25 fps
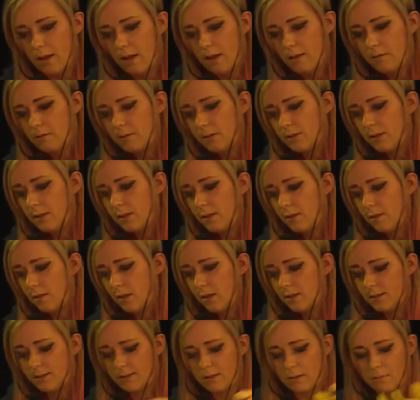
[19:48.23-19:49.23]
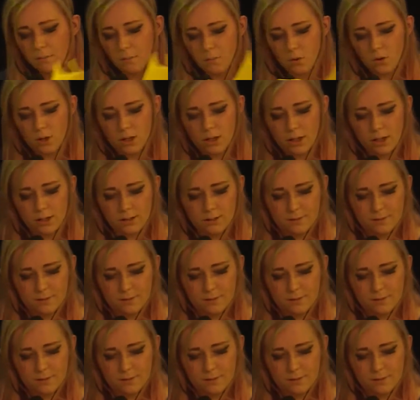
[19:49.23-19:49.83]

And we still need some more.